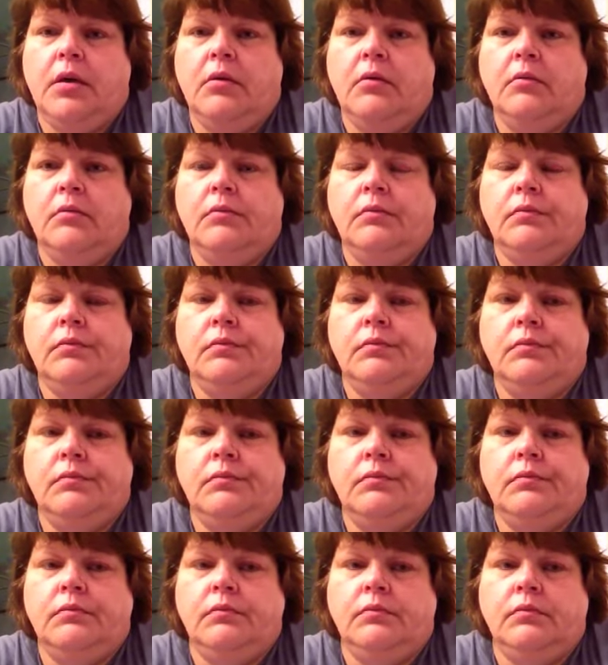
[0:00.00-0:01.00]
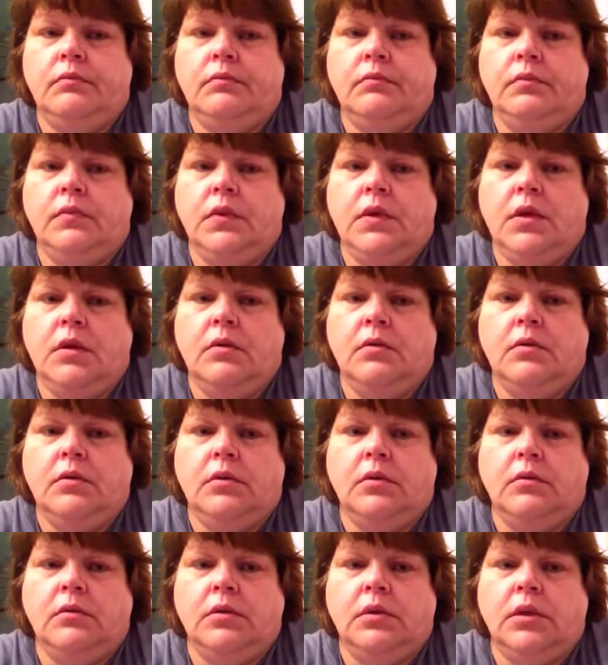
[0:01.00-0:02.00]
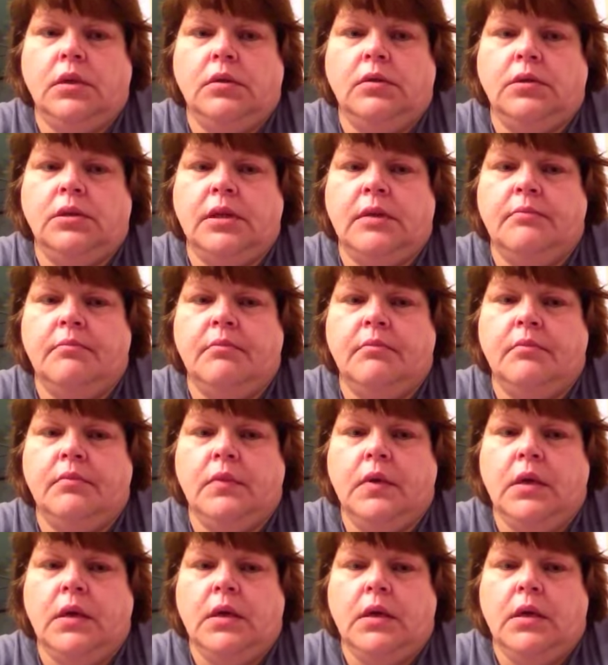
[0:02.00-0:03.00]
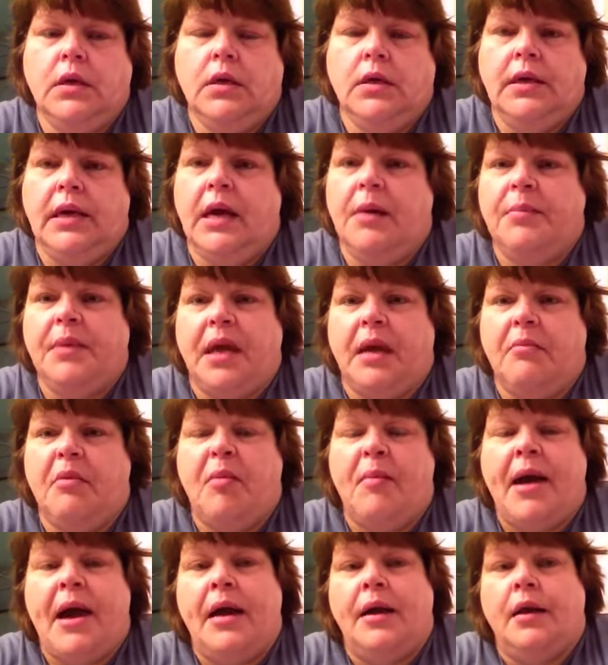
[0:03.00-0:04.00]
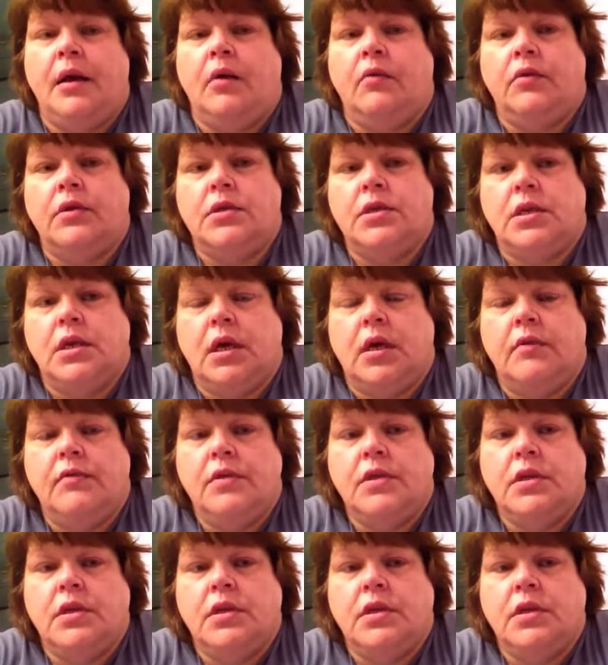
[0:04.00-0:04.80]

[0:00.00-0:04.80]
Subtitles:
a little something to help me get my mind off of stuff.